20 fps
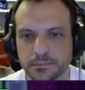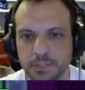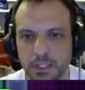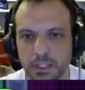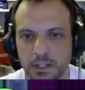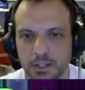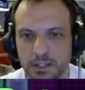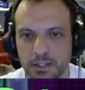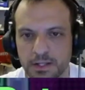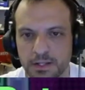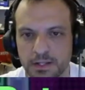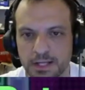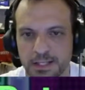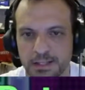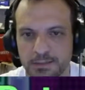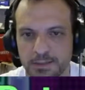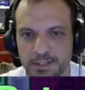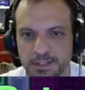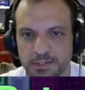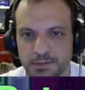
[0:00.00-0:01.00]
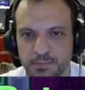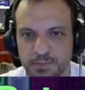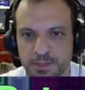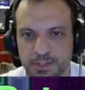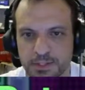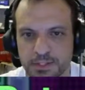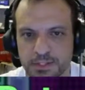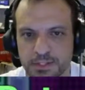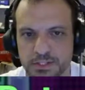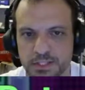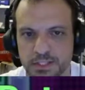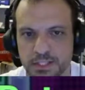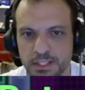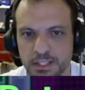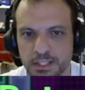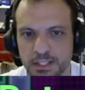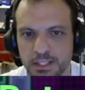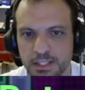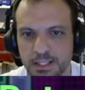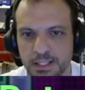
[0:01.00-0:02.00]
Oh, another elemental boss.
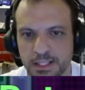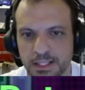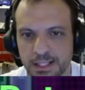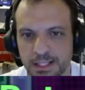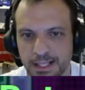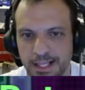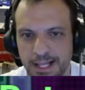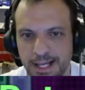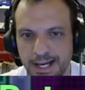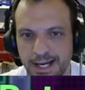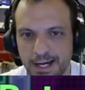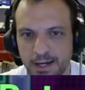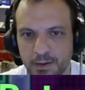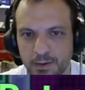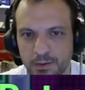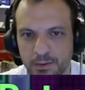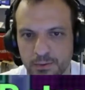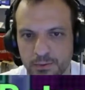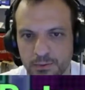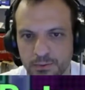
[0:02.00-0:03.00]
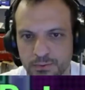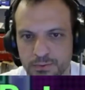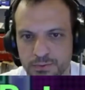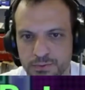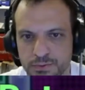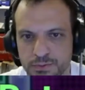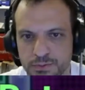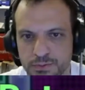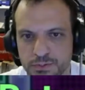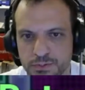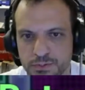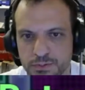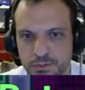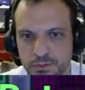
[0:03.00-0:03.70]
Clouds.